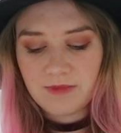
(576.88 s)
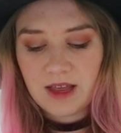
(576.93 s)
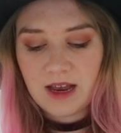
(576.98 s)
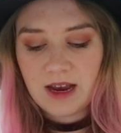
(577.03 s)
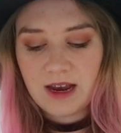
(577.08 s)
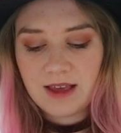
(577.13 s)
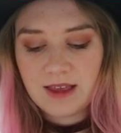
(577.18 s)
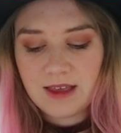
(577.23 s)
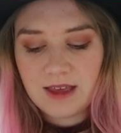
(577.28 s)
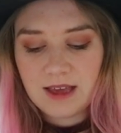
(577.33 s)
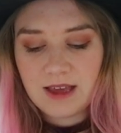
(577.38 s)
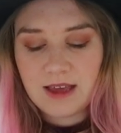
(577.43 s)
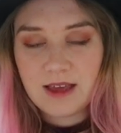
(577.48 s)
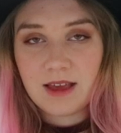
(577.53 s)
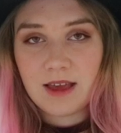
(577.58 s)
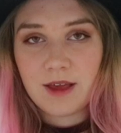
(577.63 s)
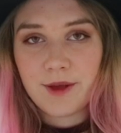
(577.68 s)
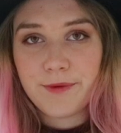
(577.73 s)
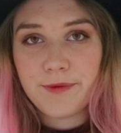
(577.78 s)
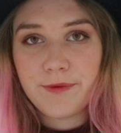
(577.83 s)
I
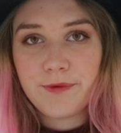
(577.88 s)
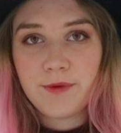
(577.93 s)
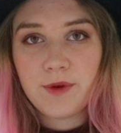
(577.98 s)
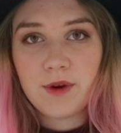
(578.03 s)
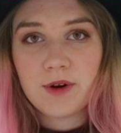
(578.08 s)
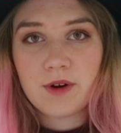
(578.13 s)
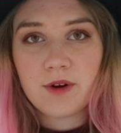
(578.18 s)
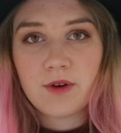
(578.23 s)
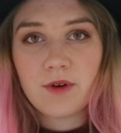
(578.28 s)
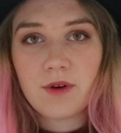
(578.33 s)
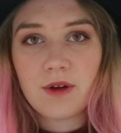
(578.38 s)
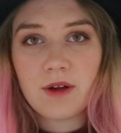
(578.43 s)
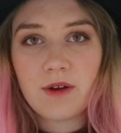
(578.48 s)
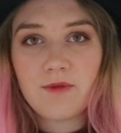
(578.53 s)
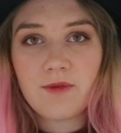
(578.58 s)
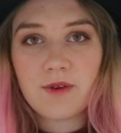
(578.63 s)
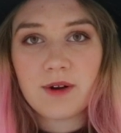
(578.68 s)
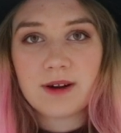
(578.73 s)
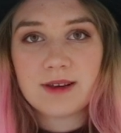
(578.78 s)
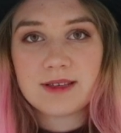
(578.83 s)
think if you're
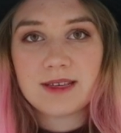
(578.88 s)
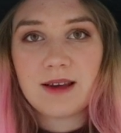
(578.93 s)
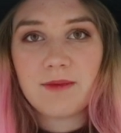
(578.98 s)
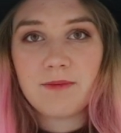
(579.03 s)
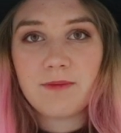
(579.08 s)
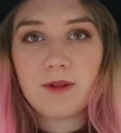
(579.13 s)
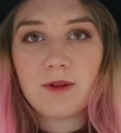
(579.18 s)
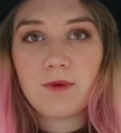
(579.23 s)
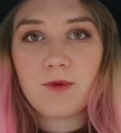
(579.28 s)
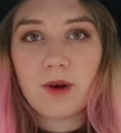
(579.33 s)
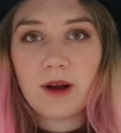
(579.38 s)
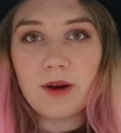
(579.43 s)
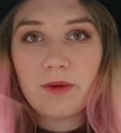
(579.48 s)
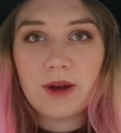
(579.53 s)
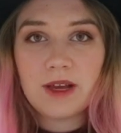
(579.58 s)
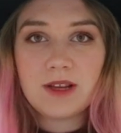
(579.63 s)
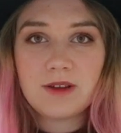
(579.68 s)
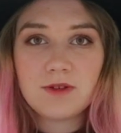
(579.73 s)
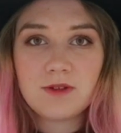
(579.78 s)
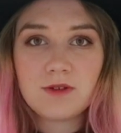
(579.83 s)
going, for example, one
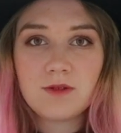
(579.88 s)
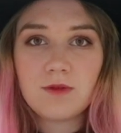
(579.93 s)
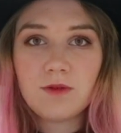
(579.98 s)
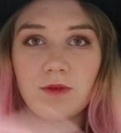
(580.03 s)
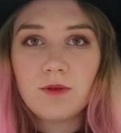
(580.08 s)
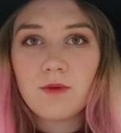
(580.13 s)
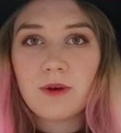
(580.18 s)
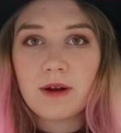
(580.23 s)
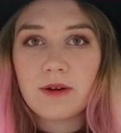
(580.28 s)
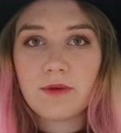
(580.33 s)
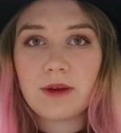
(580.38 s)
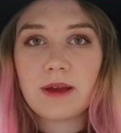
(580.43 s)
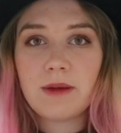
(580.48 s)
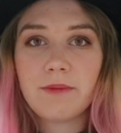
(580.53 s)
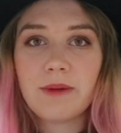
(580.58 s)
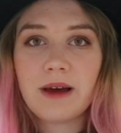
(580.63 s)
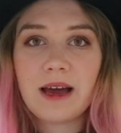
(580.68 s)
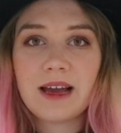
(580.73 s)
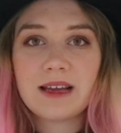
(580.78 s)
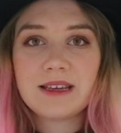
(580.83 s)
way to school, one way
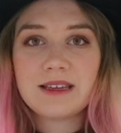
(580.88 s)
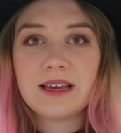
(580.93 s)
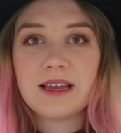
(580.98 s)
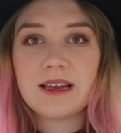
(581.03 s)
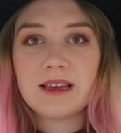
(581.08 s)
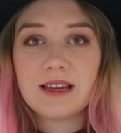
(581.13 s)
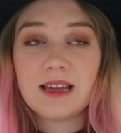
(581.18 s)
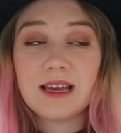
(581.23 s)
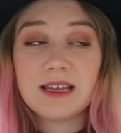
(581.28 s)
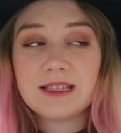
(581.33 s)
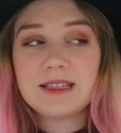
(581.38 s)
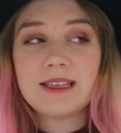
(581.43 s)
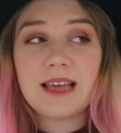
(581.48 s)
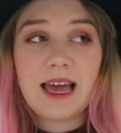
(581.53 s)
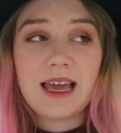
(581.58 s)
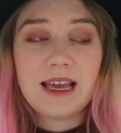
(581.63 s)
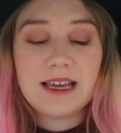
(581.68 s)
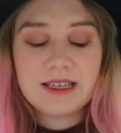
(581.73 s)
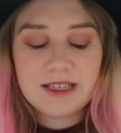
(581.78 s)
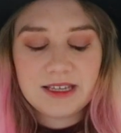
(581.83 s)
back, then it's
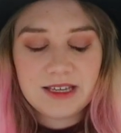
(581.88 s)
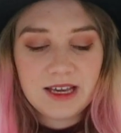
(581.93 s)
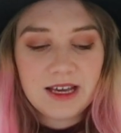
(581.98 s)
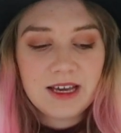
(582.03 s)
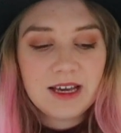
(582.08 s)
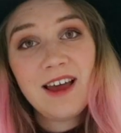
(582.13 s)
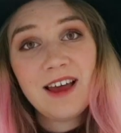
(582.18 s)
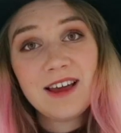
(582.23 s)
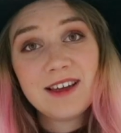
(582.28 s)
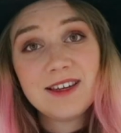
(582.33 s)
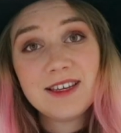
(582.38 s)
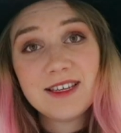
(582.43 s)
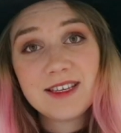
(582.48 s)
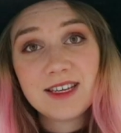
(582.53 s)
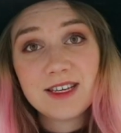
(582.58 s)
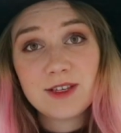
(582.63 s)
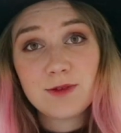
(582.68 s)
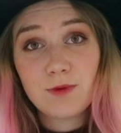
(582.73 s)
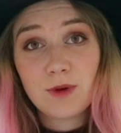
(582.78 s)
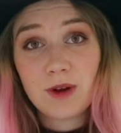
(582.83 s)
8.
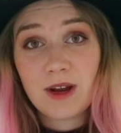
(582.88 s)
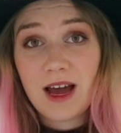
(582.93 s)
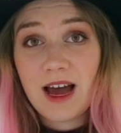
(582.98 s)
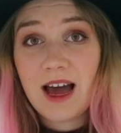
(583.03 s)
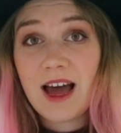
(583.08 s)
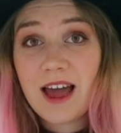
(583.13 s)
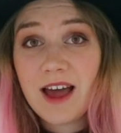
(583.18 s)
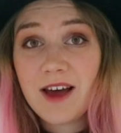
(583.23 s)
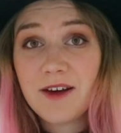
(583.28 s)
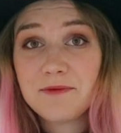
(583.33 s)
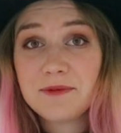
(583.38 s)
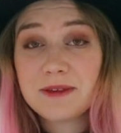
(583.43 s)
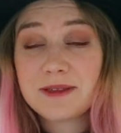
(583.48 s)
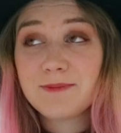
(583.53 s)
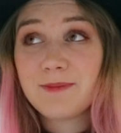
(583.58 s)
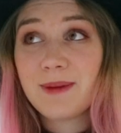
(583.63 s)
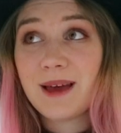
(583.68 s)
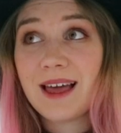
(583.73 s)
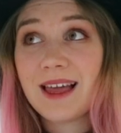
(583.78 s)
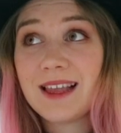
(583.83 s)
This is what I have
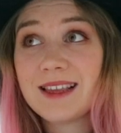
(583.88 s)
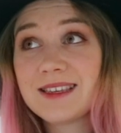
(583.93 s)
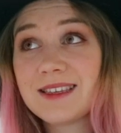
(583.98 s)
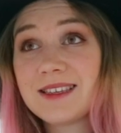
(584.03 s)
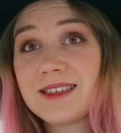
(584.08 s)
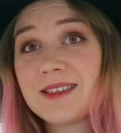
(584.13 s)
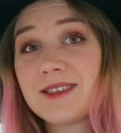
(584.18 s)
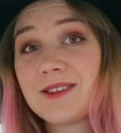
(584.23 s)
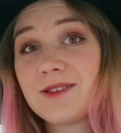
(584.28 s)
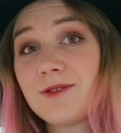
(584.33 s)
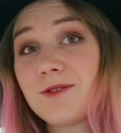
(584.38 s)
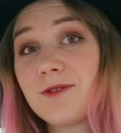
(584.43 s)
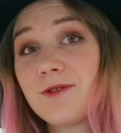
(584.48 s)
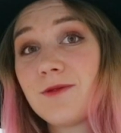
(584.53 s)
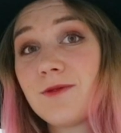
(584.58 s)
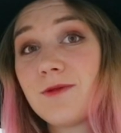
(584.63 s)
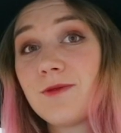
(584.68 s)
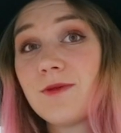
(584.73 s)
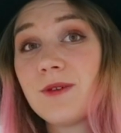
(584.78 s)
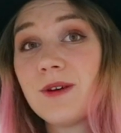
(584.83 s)
spent,
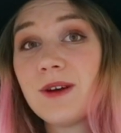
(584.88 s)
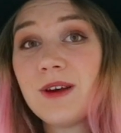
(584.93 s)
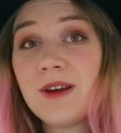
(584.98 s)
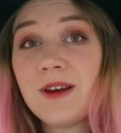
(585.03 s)
so,